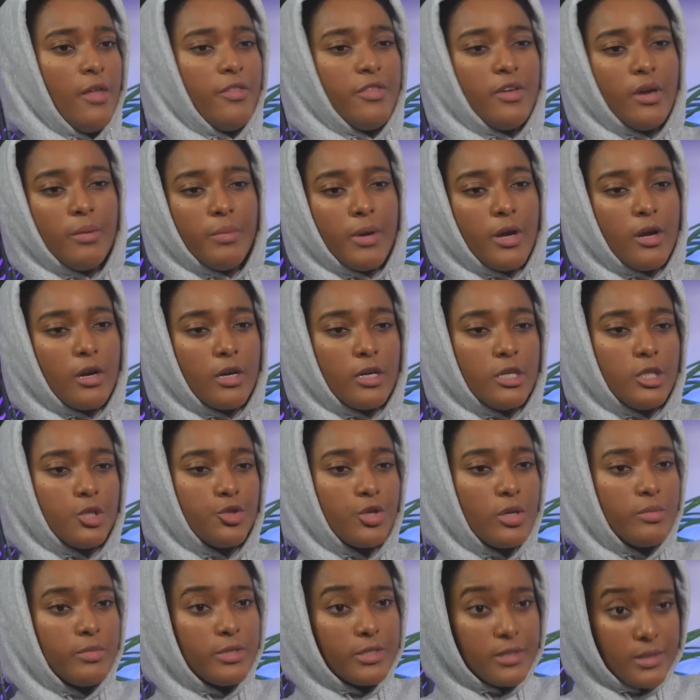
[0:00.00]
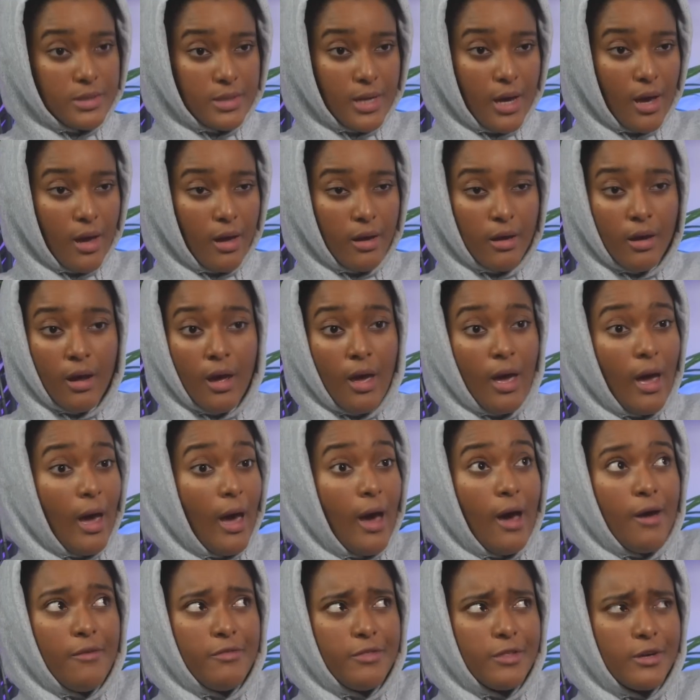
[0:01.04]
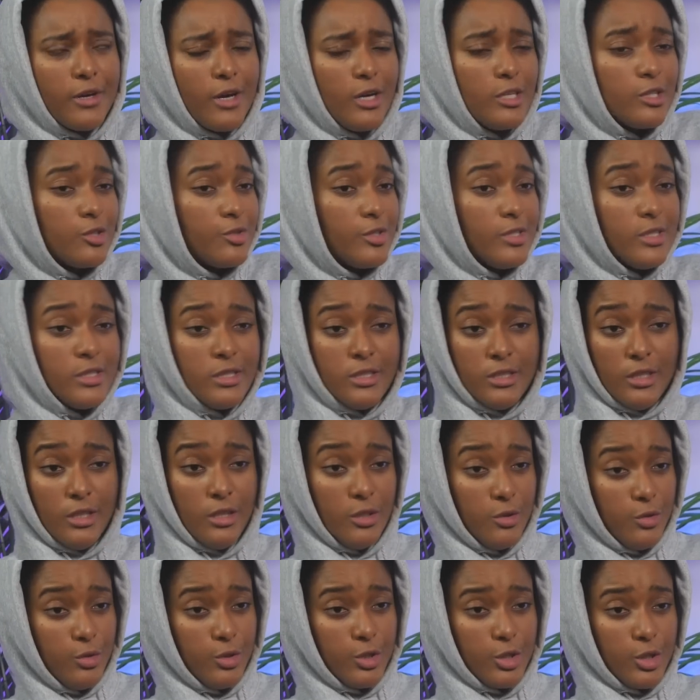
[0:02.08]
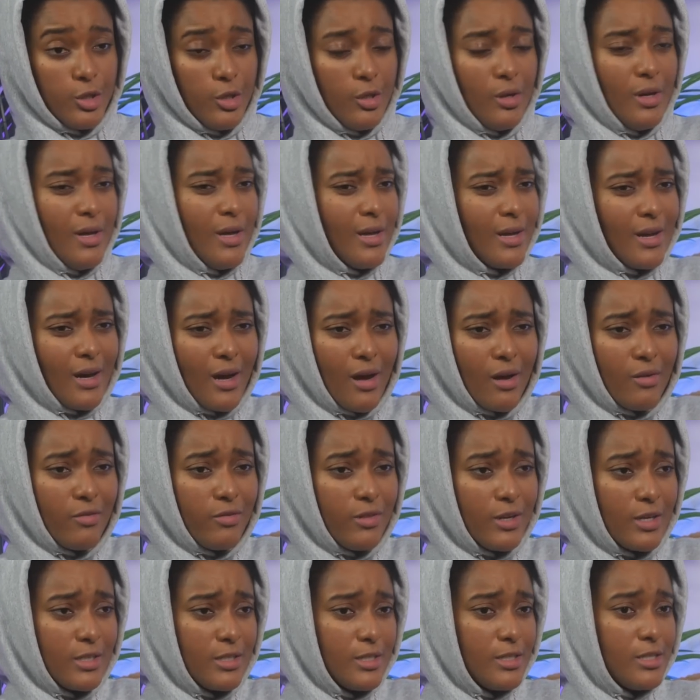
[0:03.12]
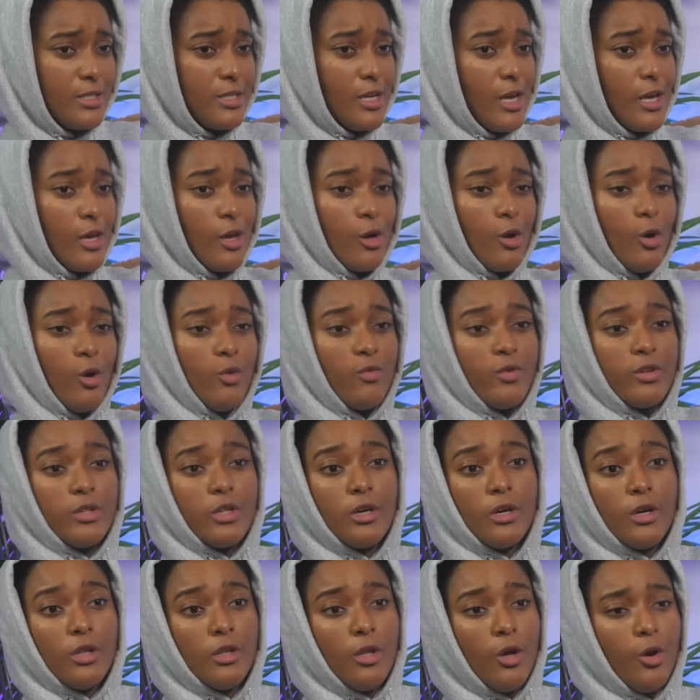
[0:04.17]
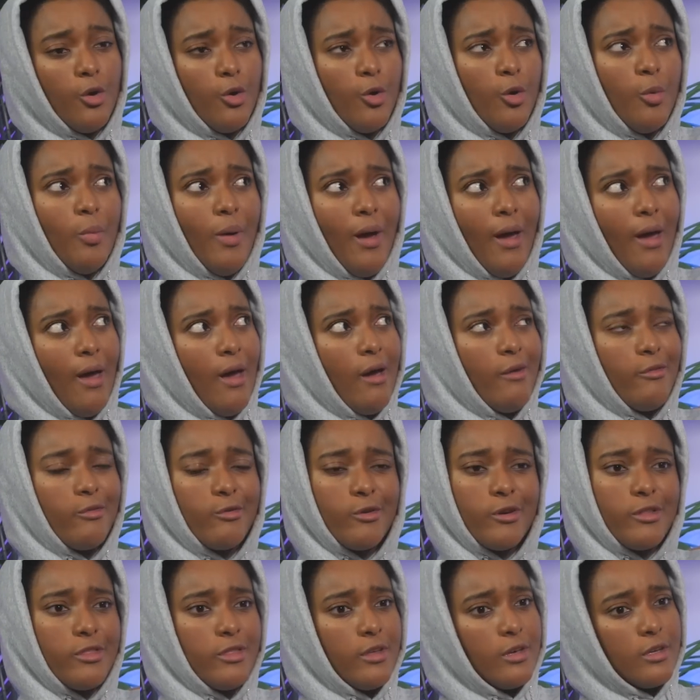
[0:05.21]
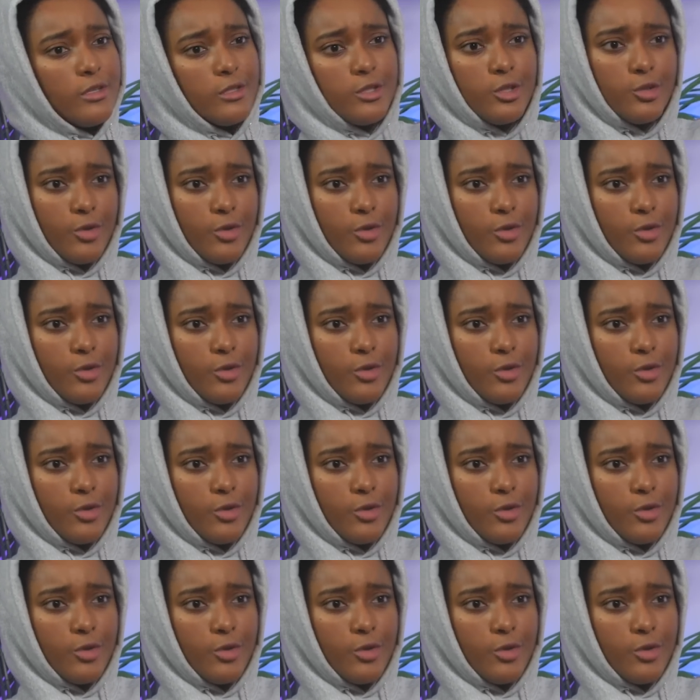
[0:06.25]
The American dream is dead, half the country is delusional, conflict is taking over the globe, everything is